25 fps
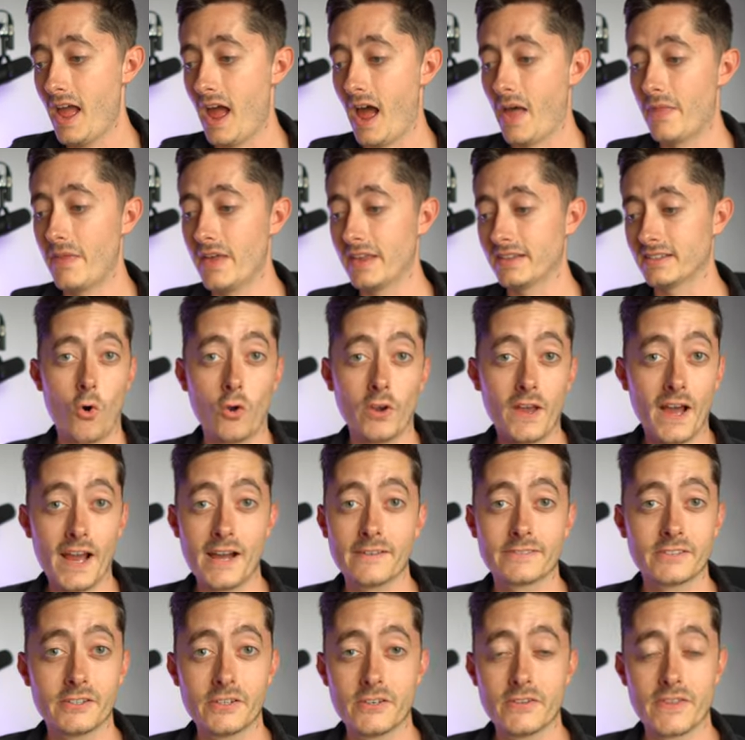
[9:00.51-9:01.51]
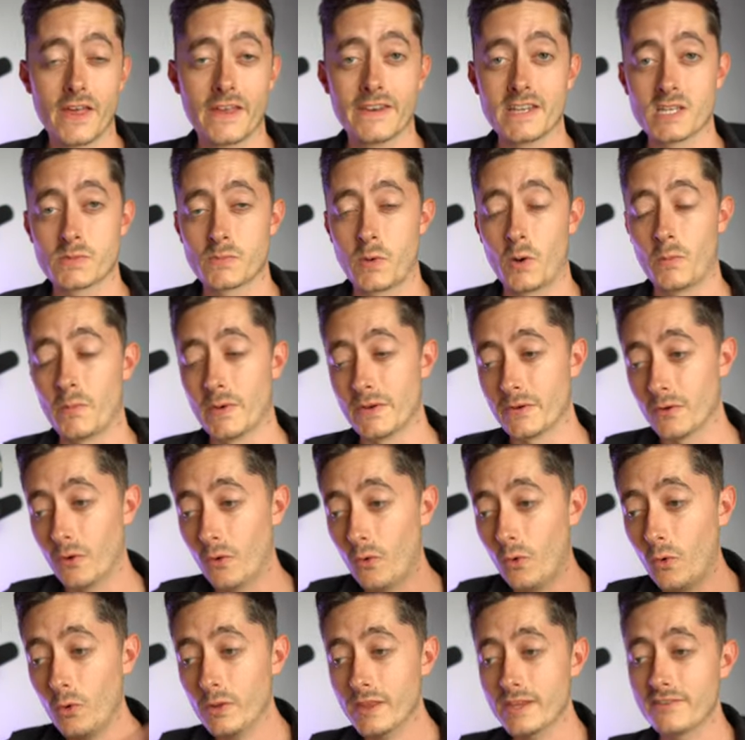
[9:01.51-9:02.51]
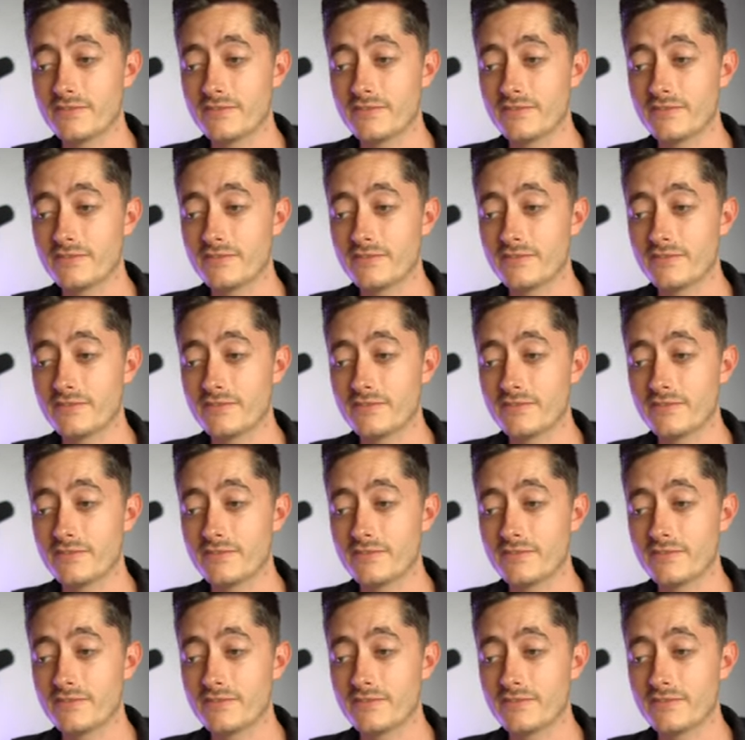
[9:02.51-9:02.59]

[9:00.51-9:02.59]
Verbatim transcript: And then all I have to do then is pop in all the